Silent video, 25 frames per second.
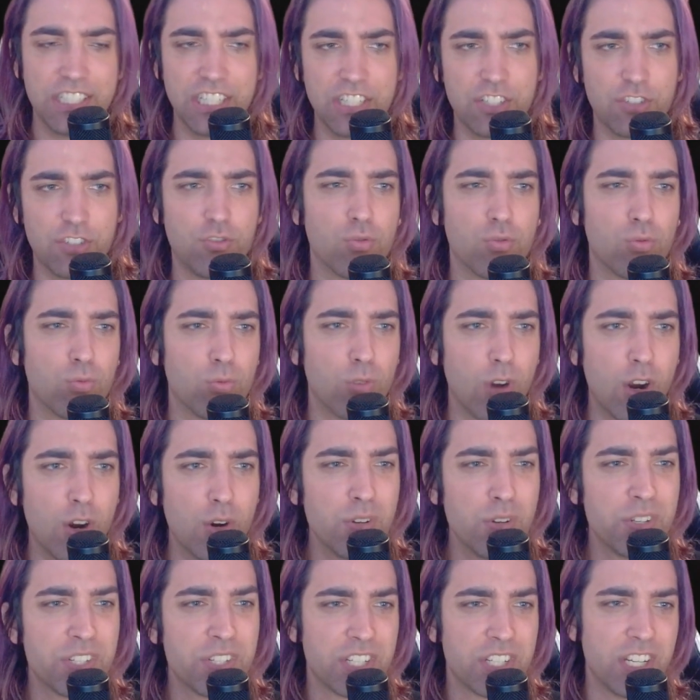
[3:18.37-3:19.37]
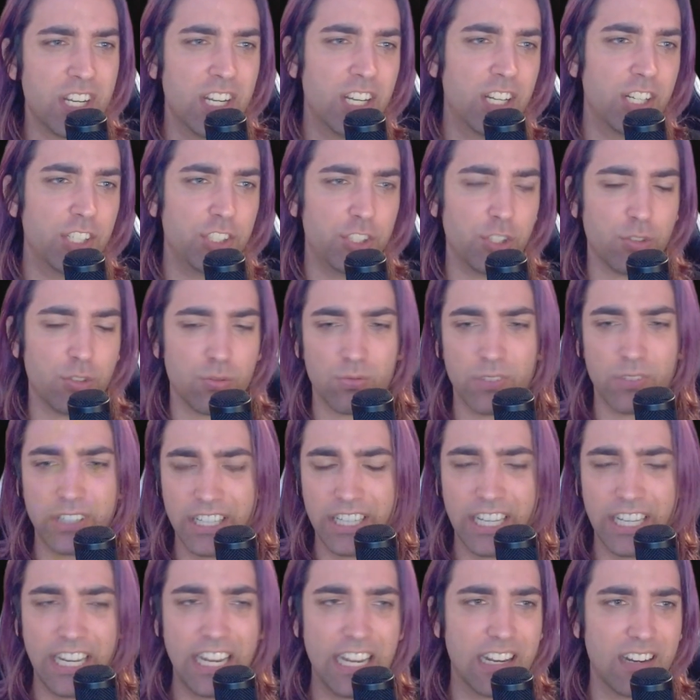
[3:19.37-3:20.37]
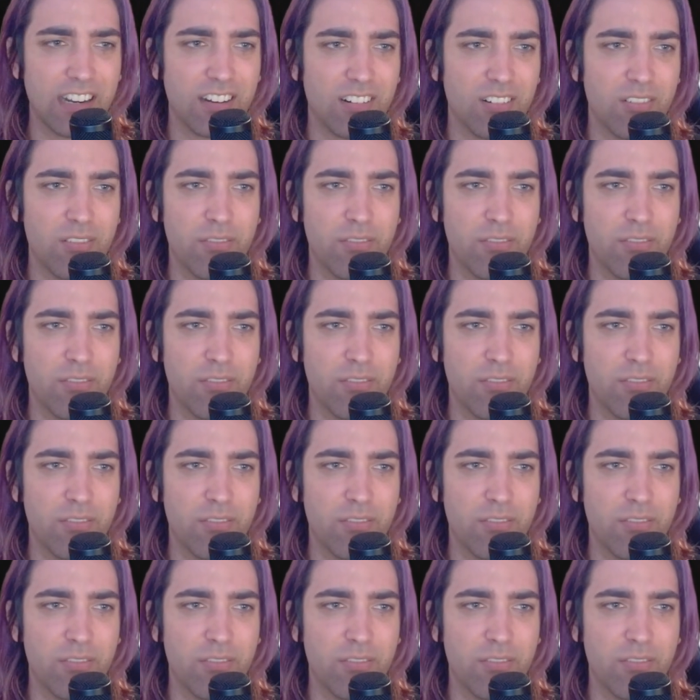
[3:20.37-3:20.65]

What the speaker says: It's gross, should really